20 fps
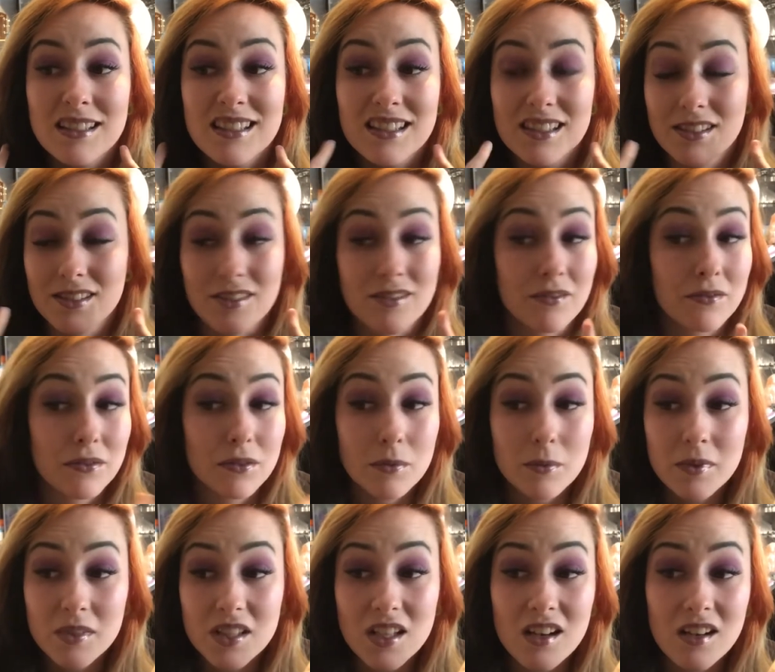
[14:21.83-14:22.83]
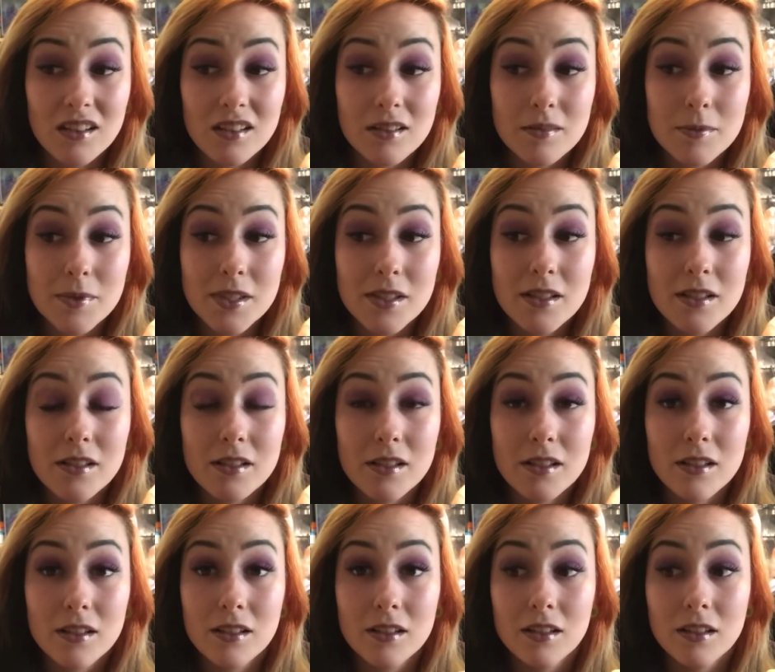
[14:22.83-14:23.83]
some form of dark lipstick
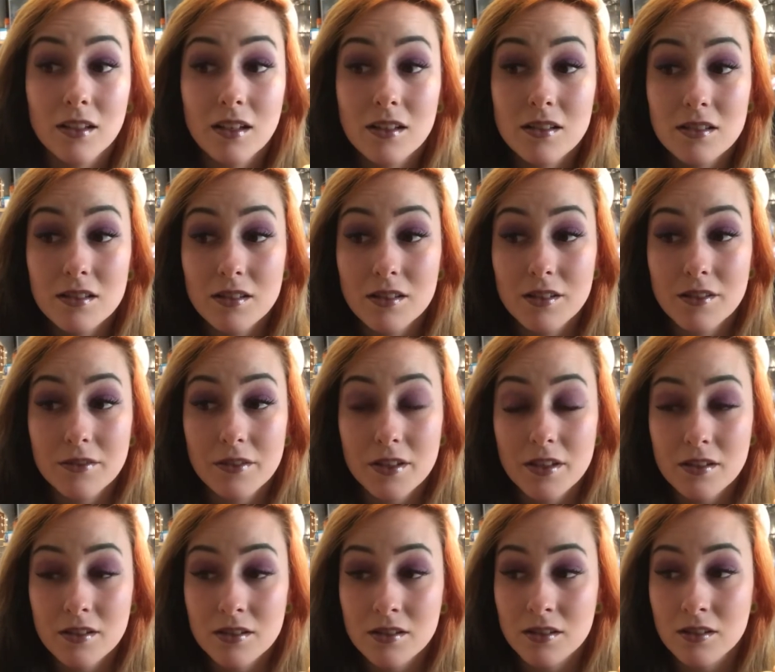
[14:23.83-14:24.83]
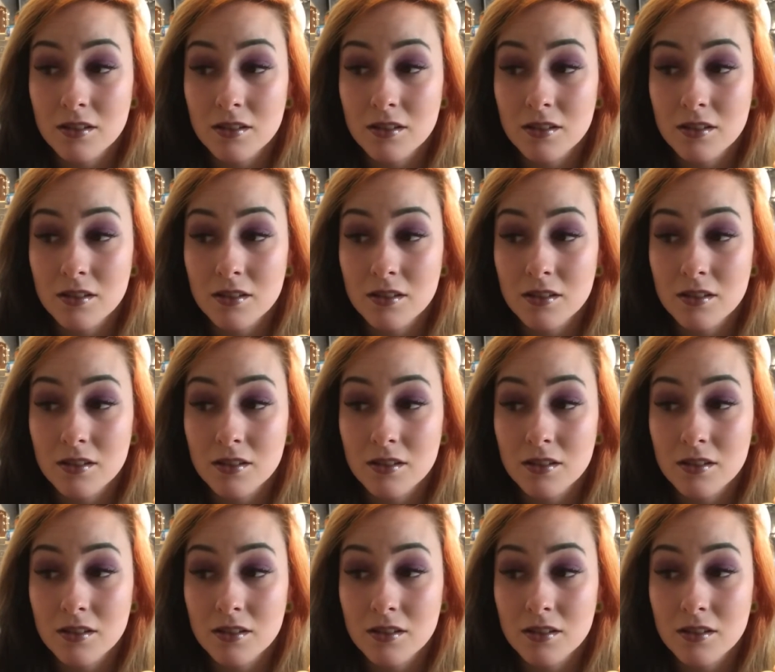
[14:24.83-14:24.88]
underneath it,